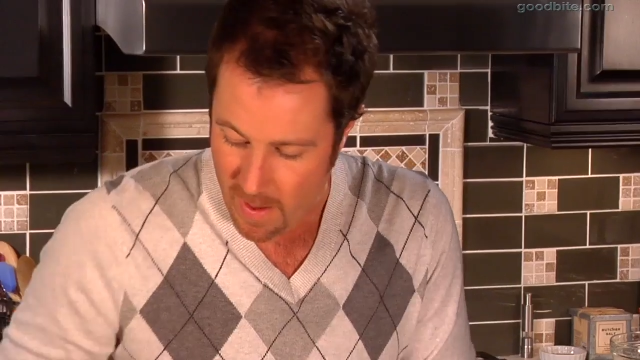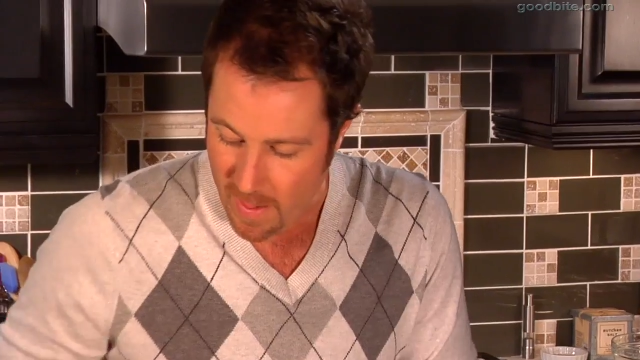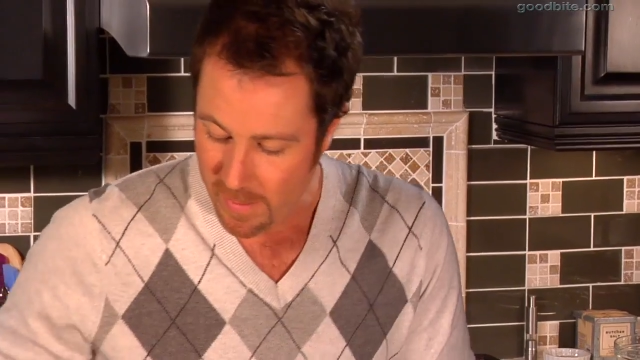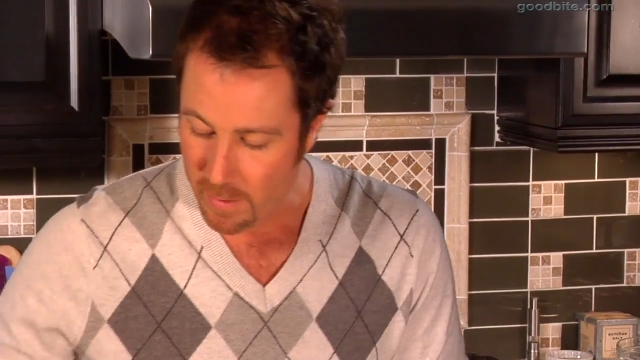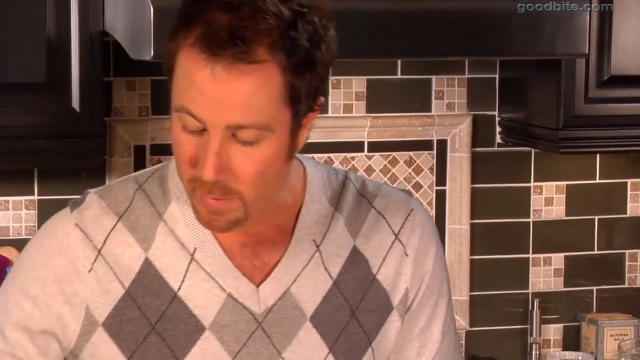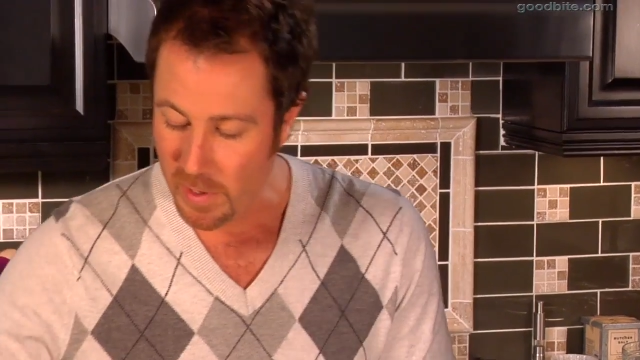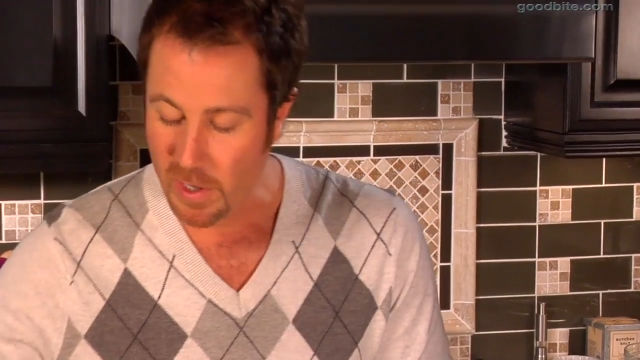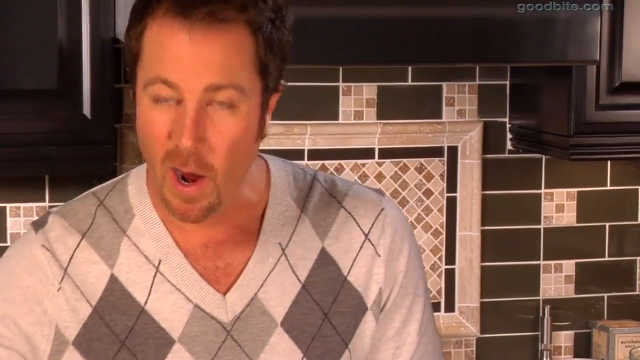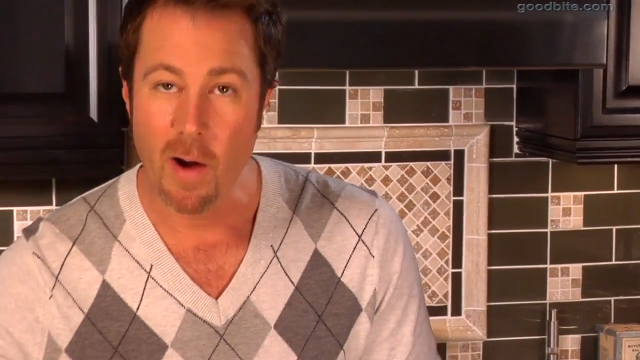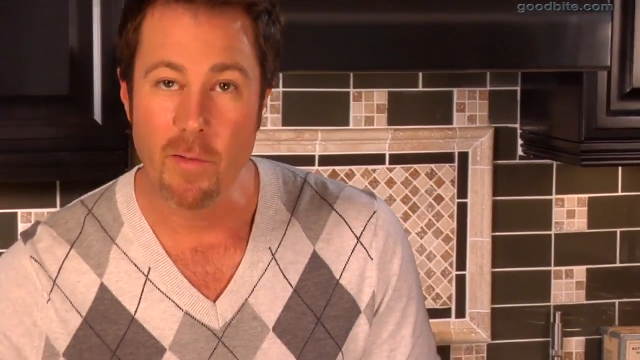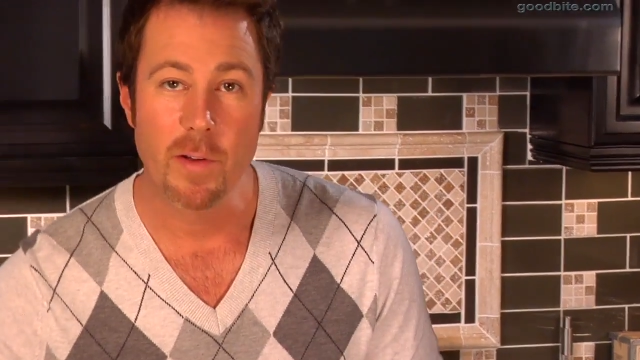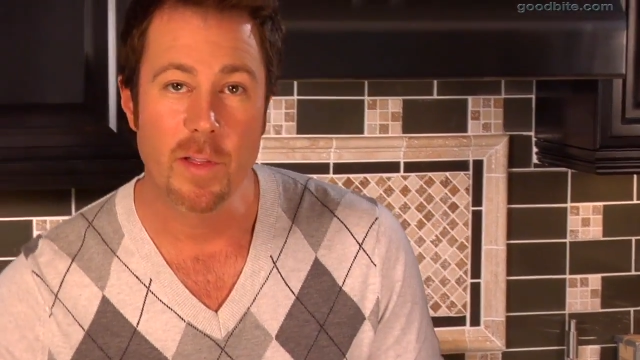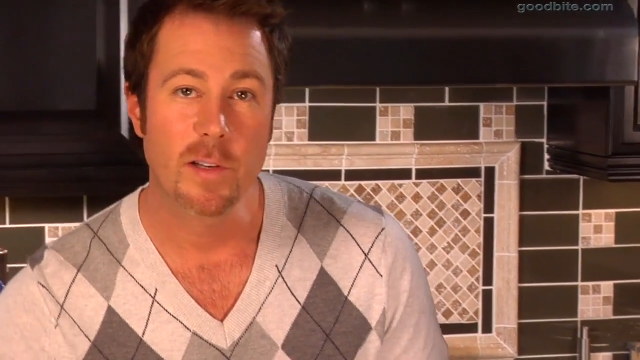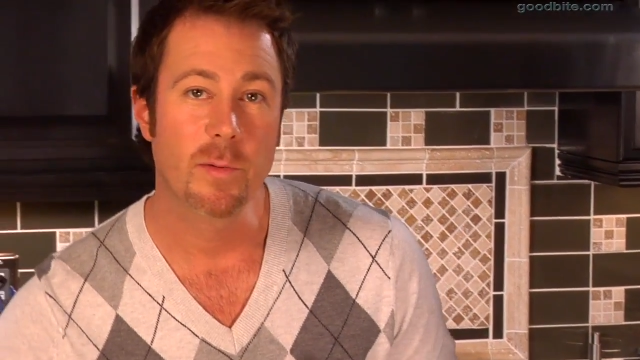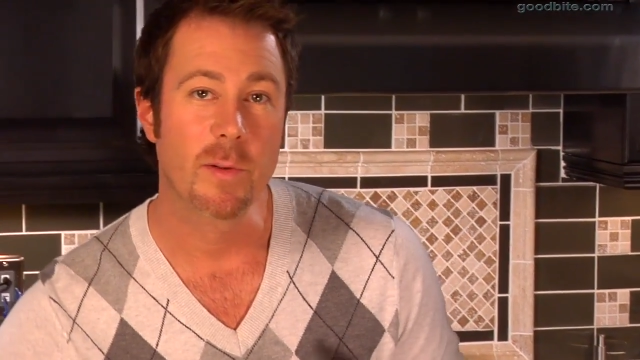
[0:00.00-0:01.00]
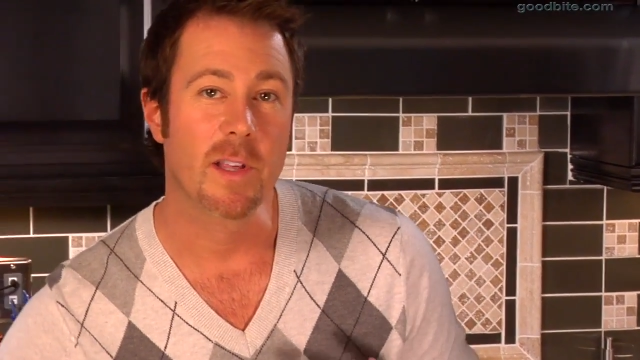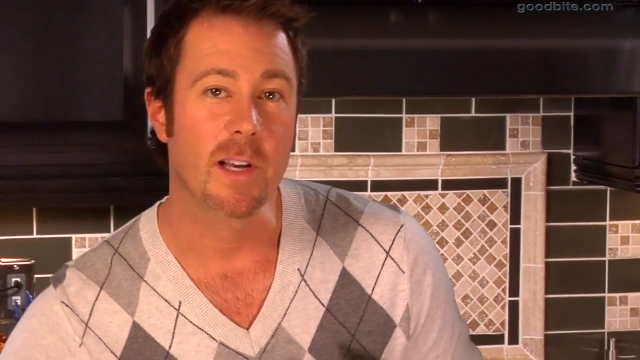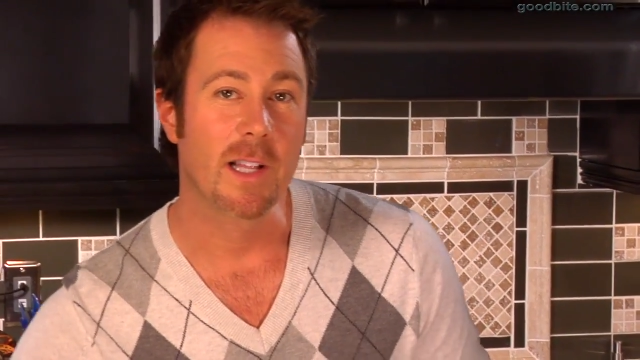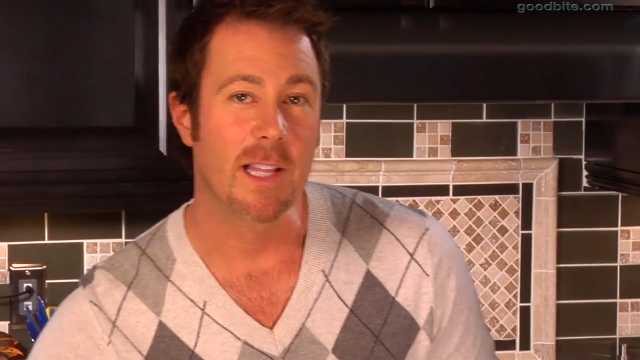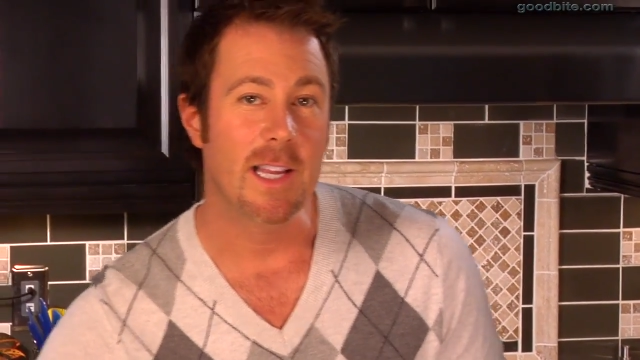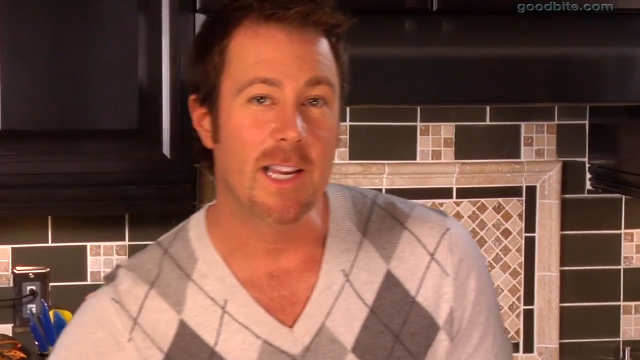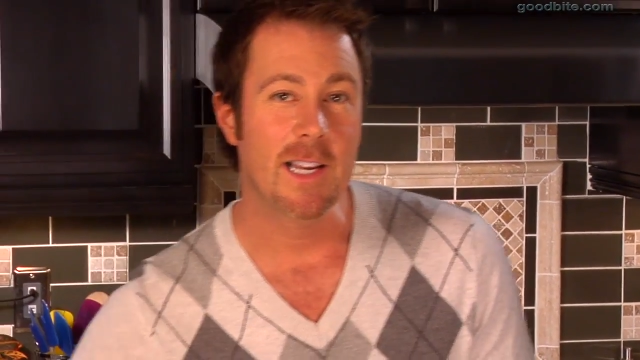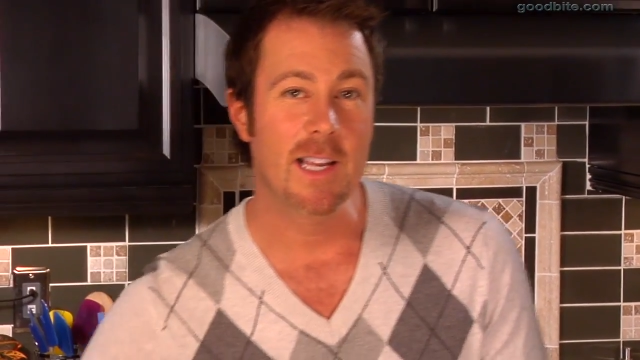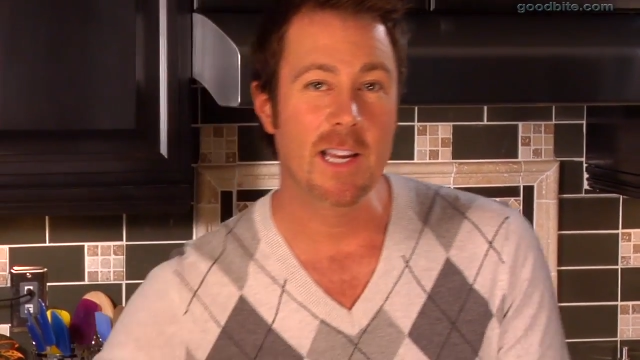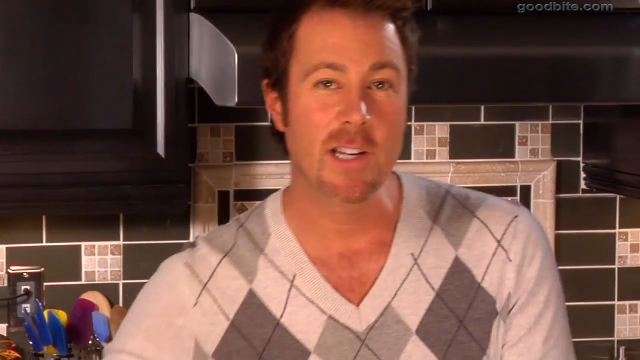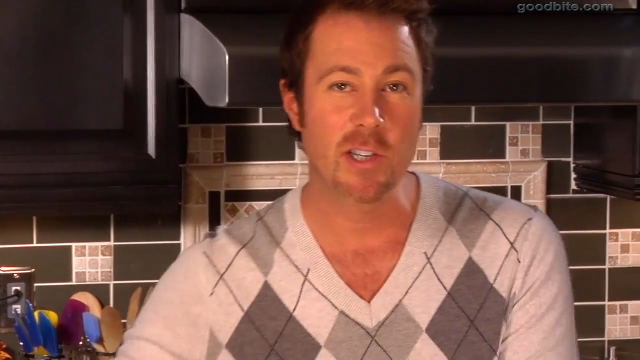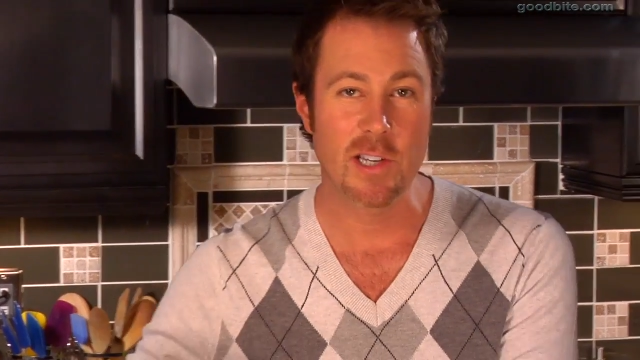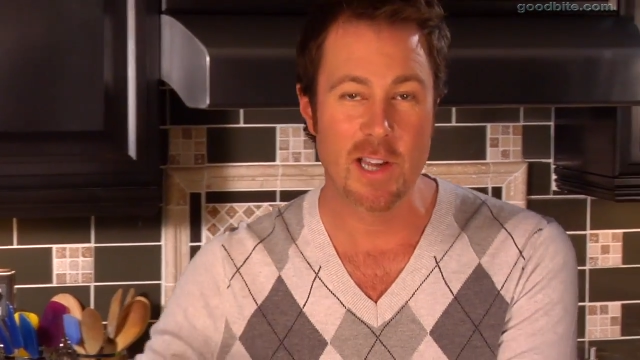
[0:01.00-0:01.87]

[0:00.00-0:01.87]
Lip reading: and then I'm going to cover this with a clean kitchen